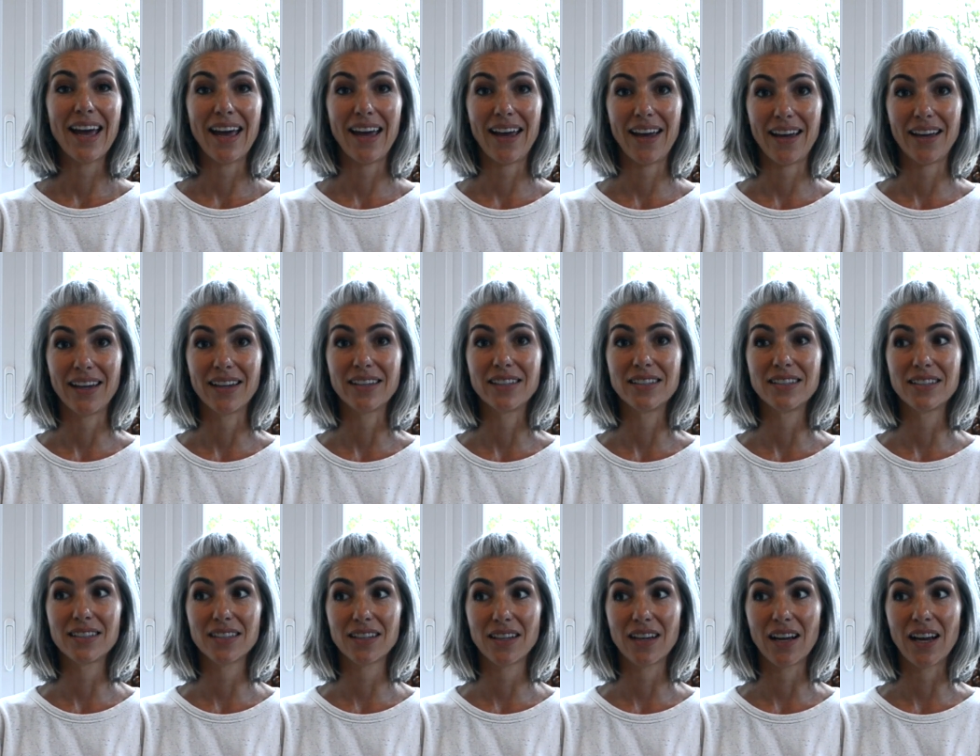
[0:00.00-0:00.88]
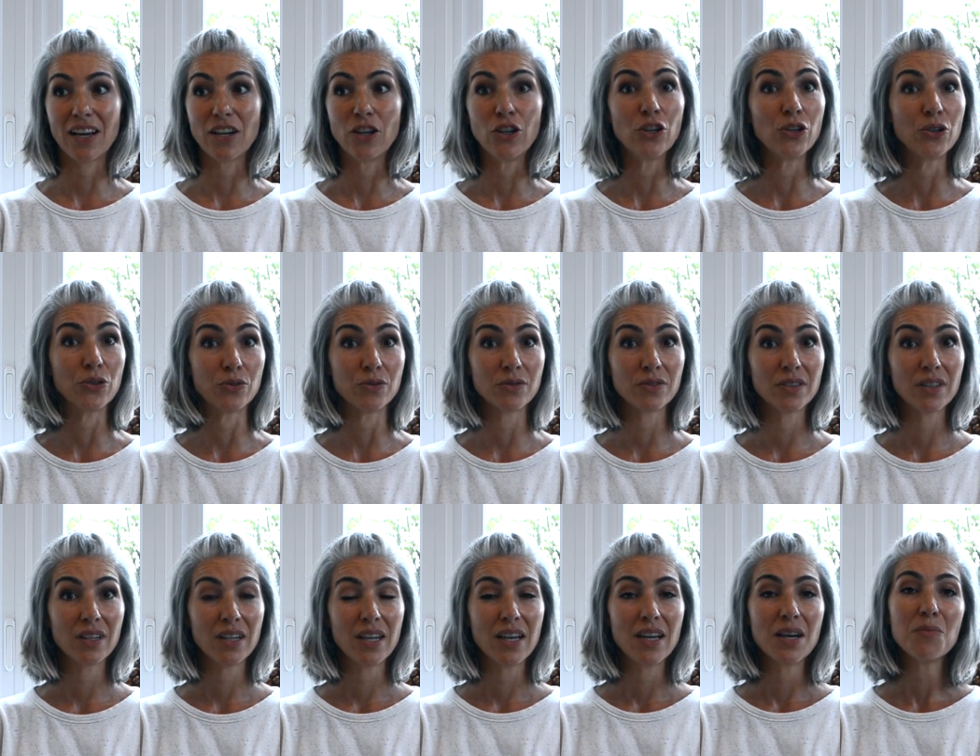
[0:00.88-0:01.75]
and I knew.
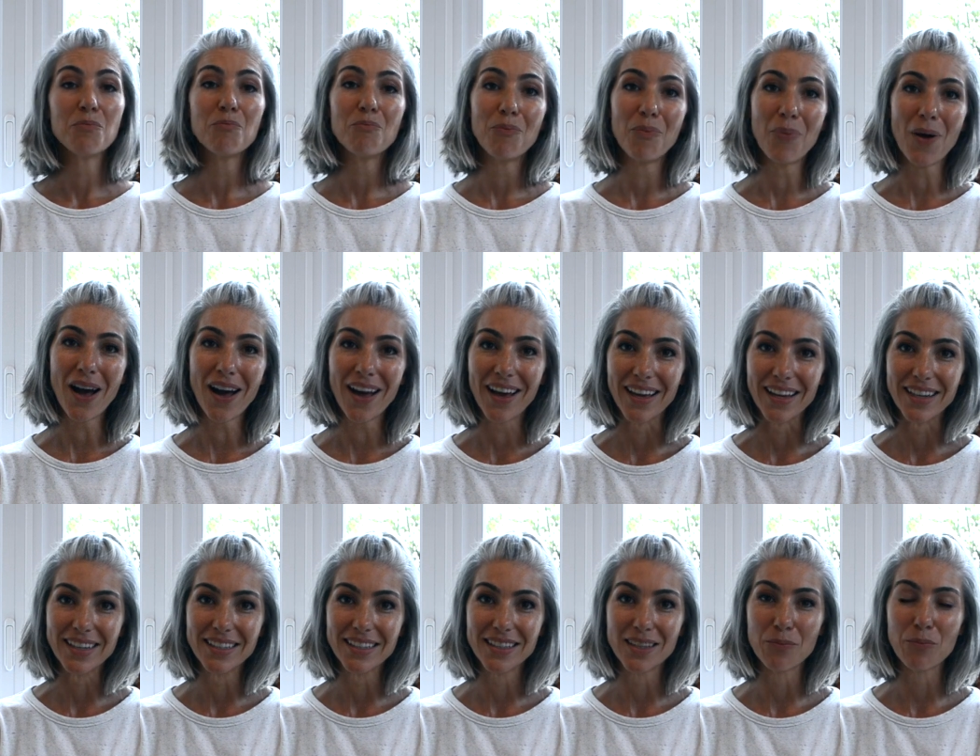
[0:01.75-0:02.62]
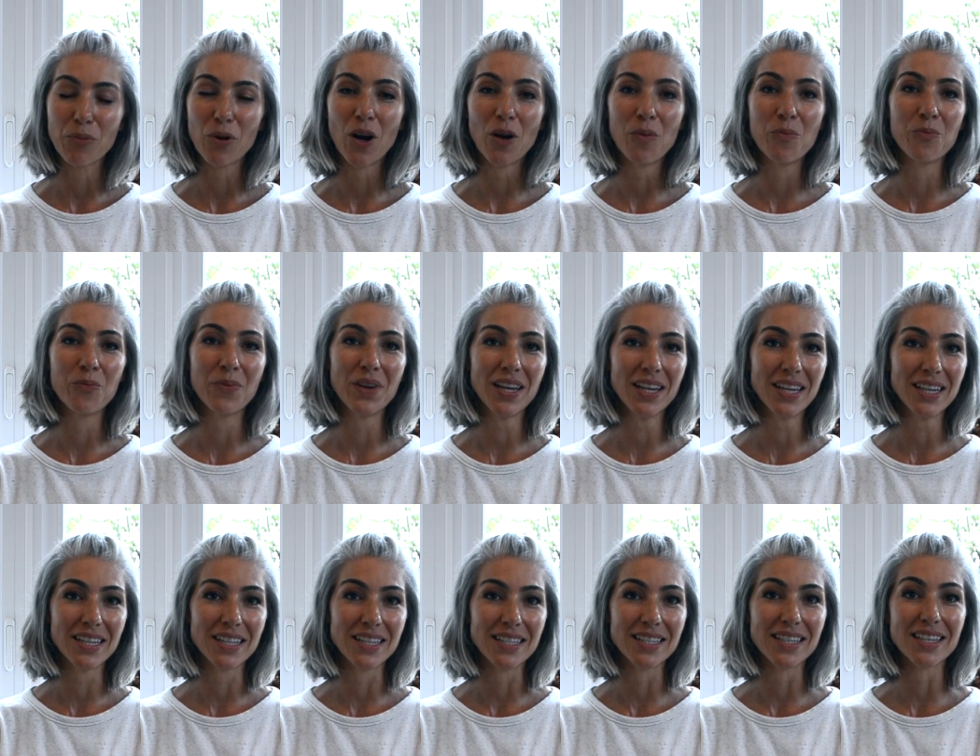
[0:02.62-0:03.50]
But the problem
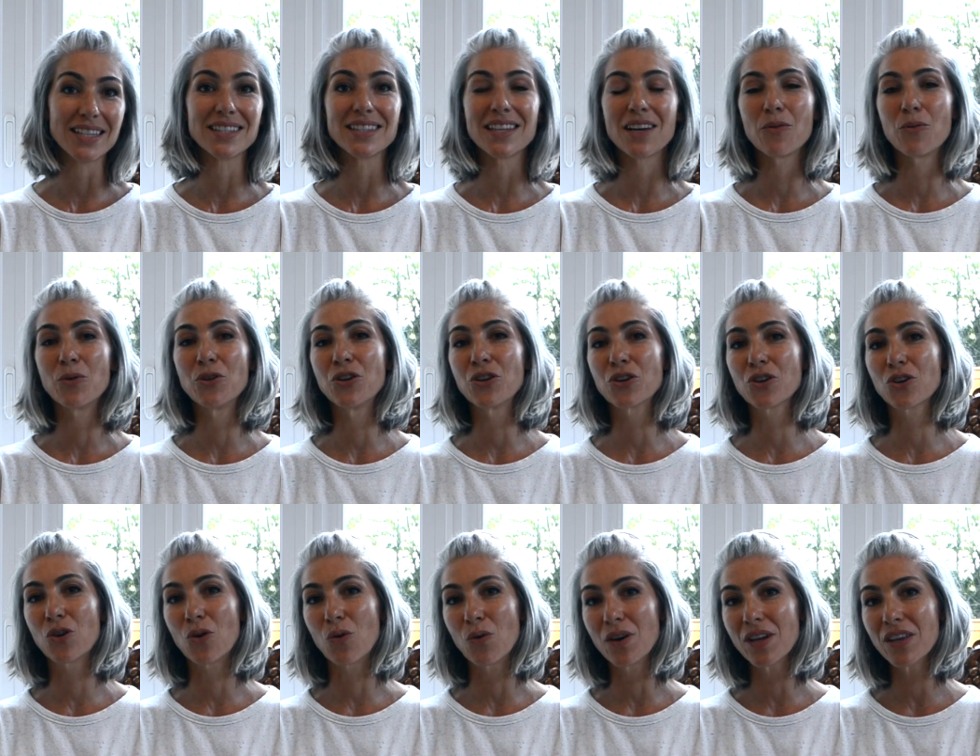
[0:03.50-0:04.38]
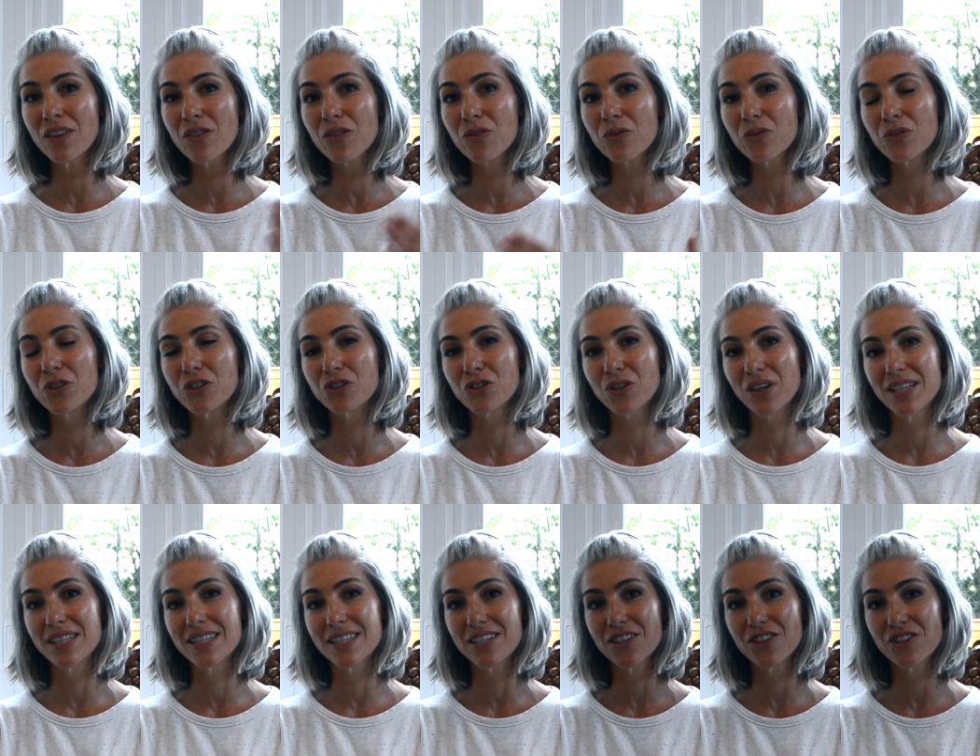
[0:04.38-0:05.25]
is, is that when you're going through the
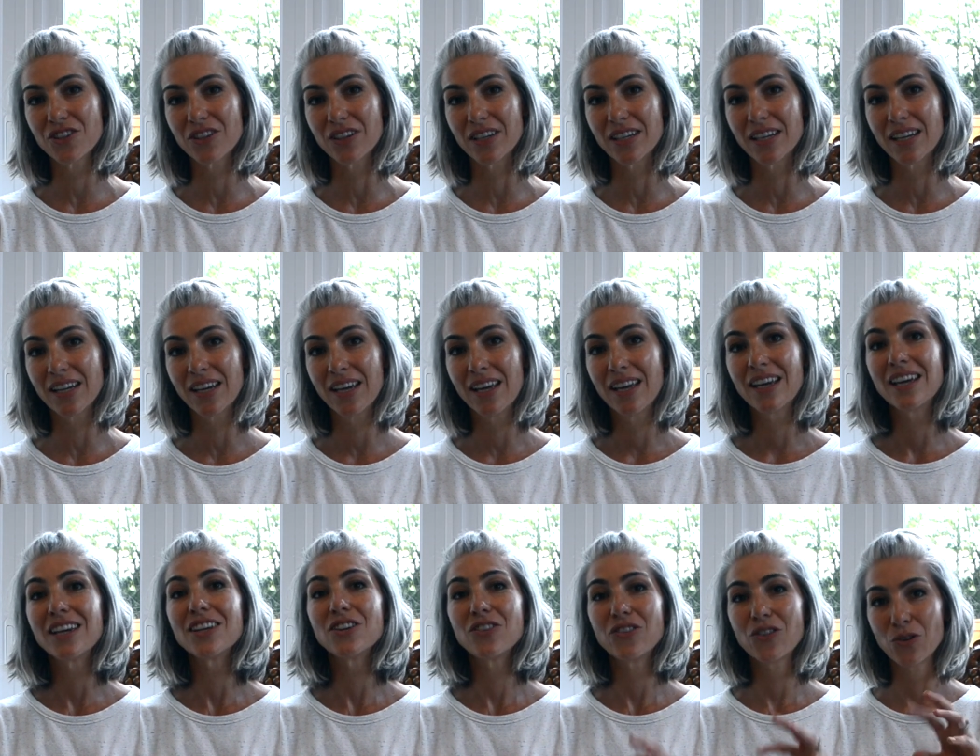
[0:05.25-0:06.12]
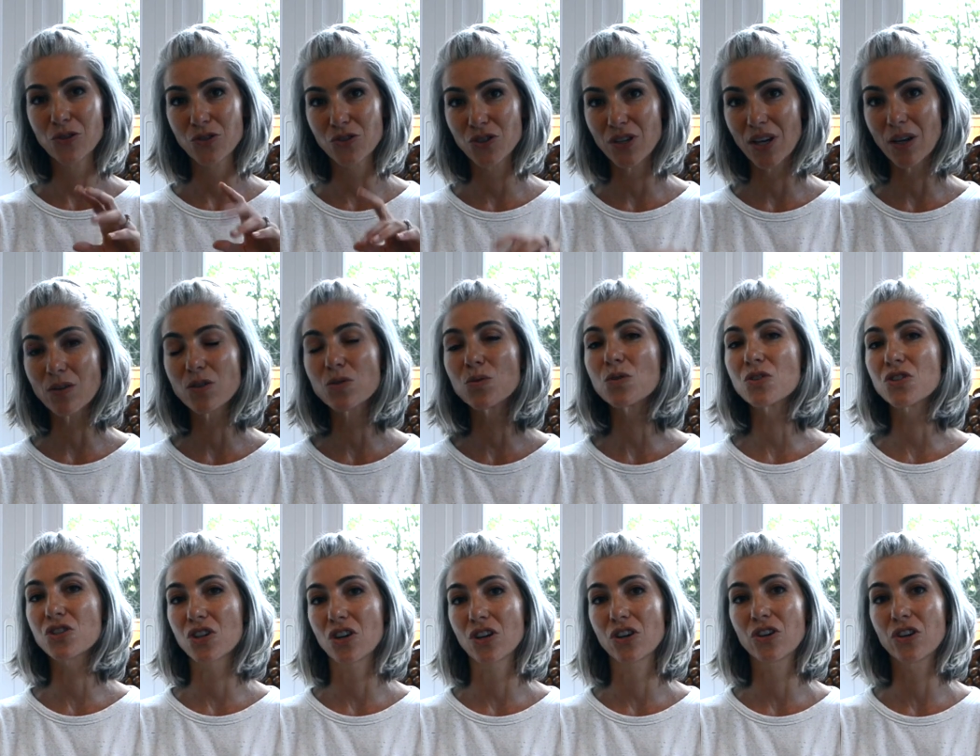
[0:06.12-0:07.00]
transition, those doubts will
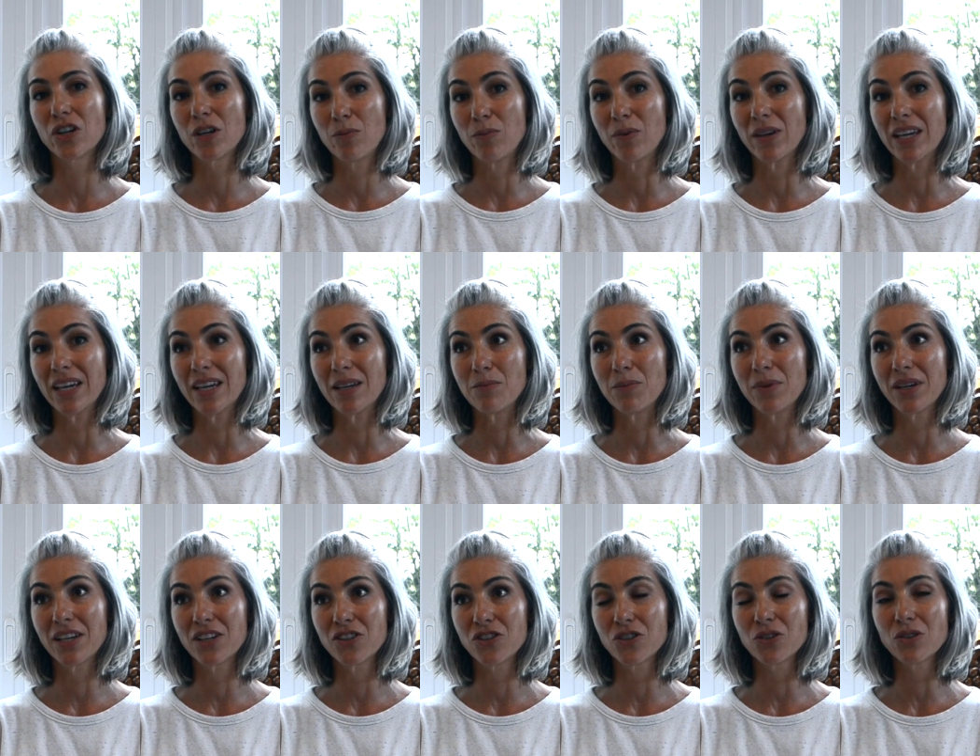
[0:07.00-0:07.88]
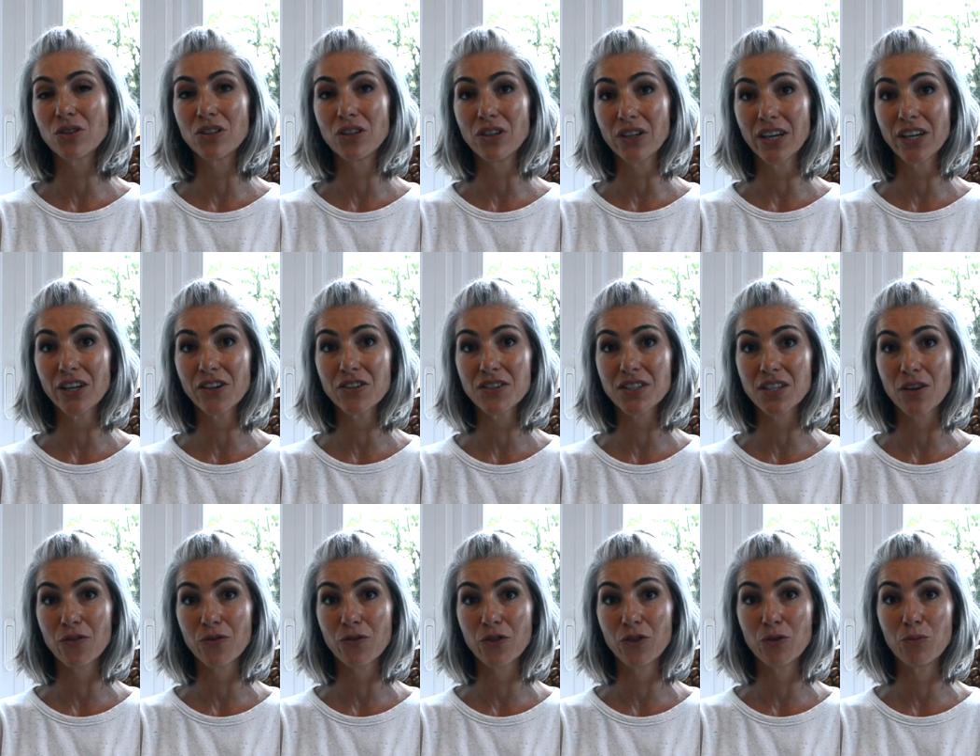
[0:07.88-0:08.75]
start creeping in because you'll look at
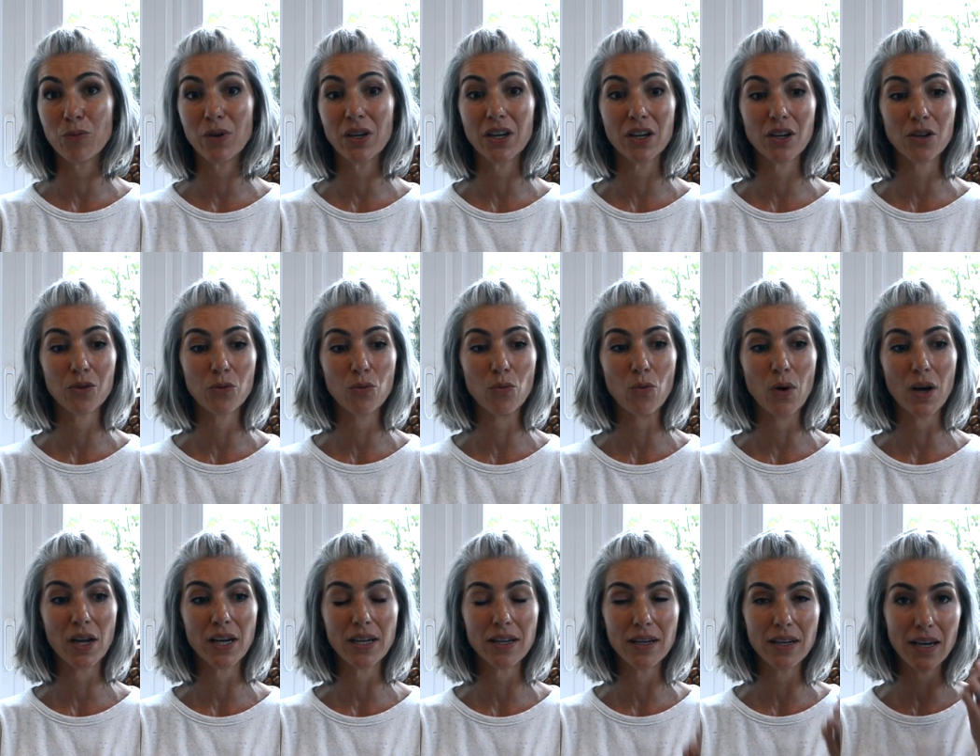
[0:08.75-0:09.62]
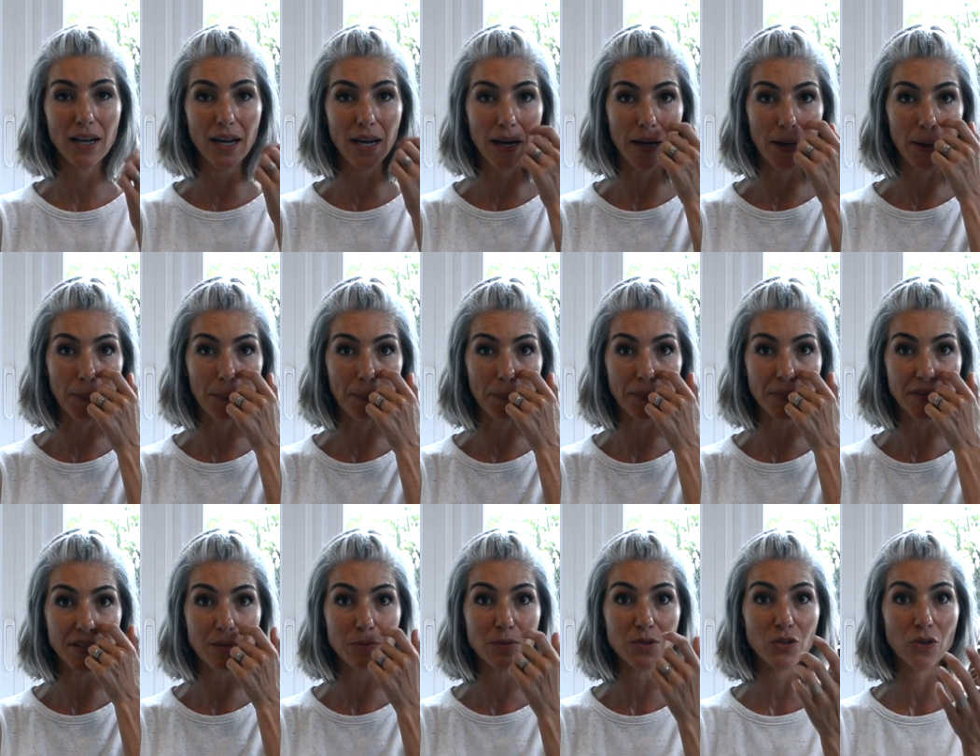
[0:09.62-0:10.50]
yourself in the mirror. One um,
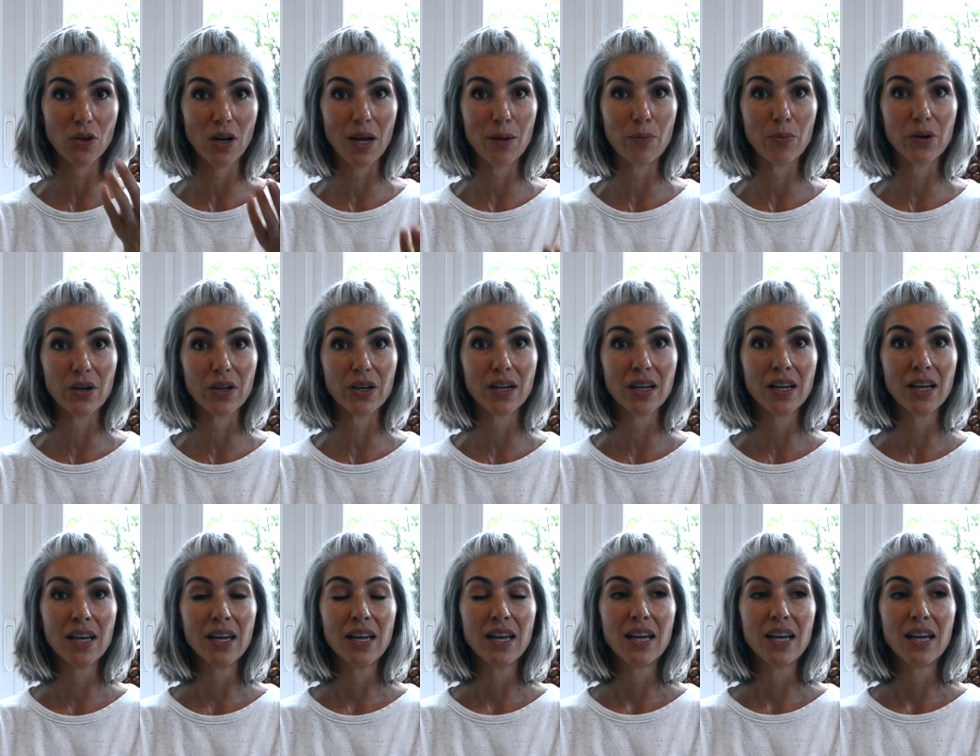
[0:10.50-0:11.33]
subscriber